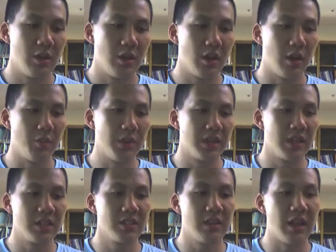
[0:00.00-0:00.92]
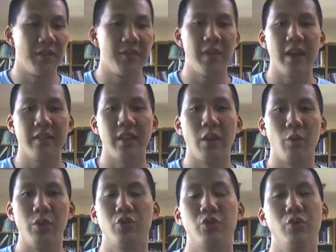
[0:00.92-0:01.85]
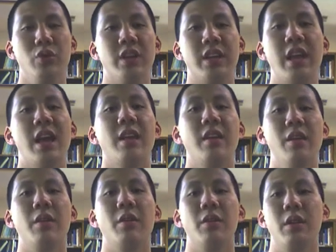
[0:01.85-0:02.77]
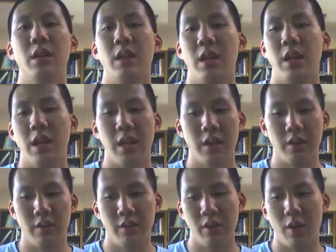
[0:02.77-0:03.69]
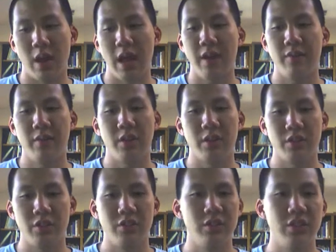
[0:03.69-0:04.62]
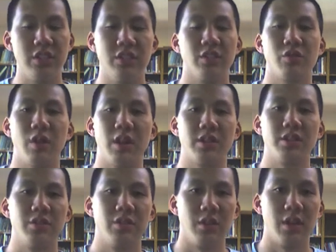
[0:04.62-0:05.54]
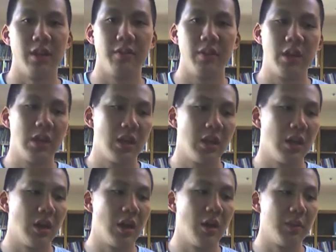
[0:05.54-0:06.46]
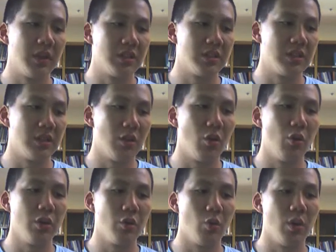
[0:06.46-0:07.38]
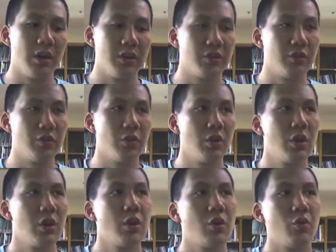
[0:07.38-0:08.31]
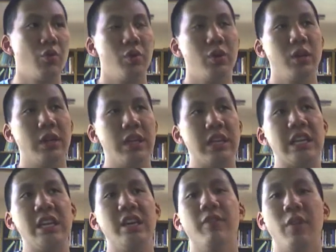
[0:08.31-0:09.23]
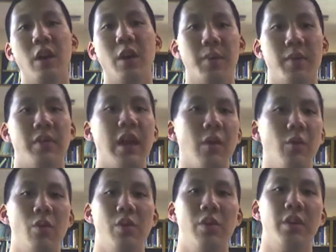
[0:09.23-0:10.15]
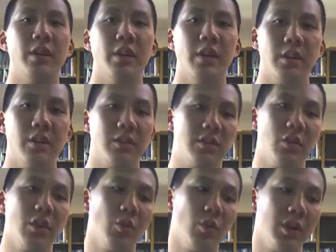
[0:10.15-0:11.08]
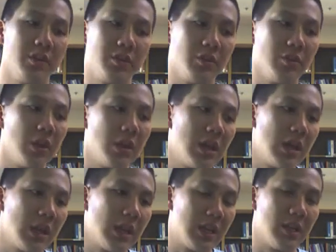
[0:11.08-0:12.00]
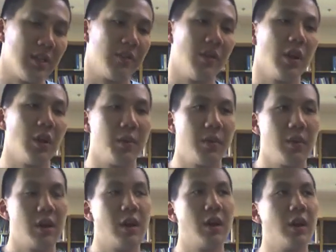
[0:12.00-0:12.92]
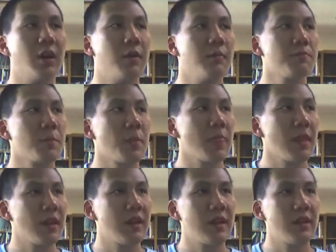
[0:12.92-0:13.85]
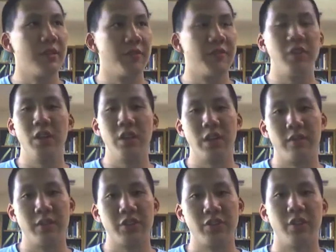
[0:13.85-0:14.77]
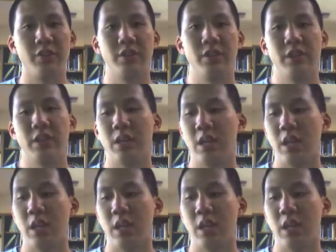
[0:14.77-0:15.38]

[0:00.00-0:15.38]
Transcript: of that fact that we truly can't know. And having Jesus Christ in your life is the only way to really give up that worry, and the only way to give up the feeling of uncertainty.